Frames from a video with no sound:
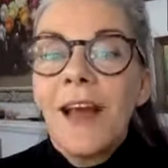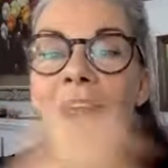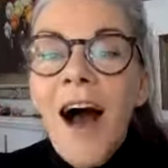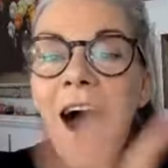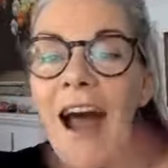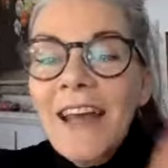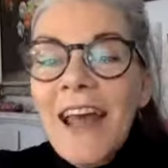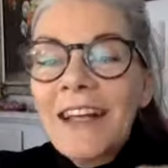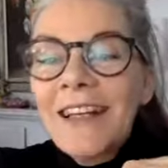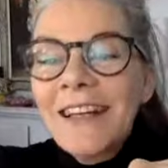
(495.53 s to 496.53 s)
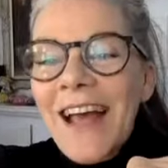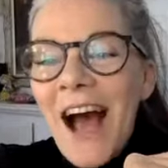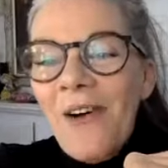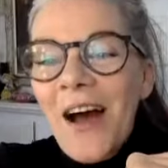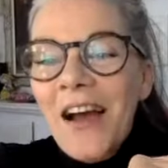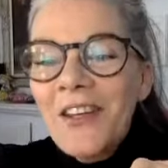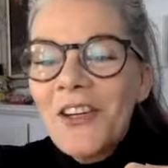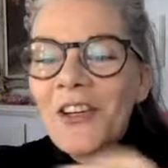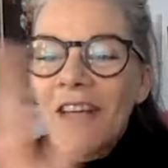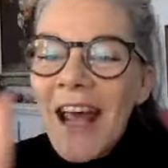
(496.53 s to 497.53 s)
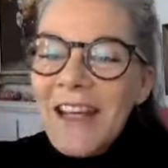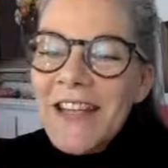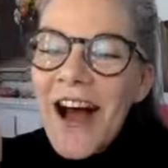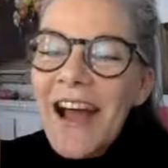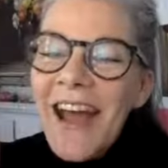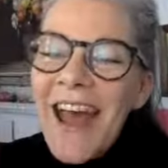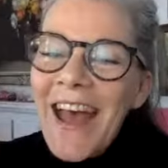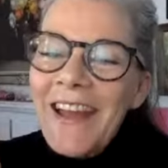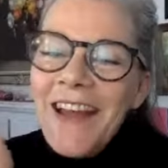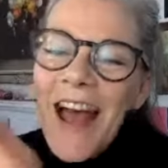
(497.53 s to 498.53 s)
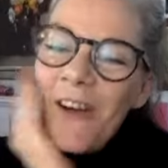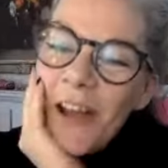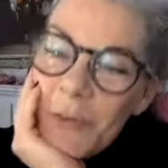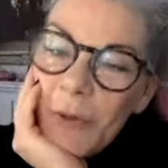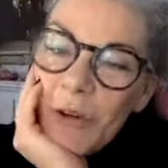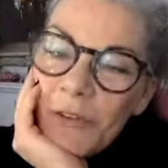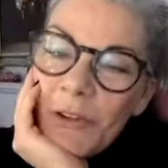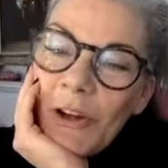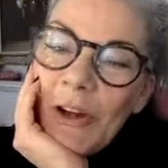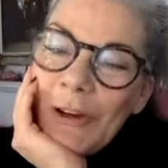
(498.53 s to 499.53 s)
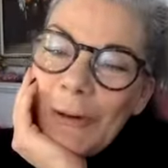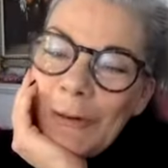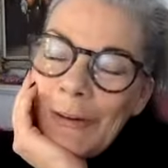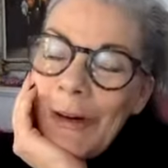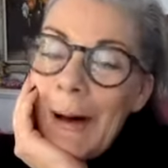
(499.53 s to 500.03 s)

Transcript: Hi Natalie, how are you? G'day Diane, how are you, beautiful girl?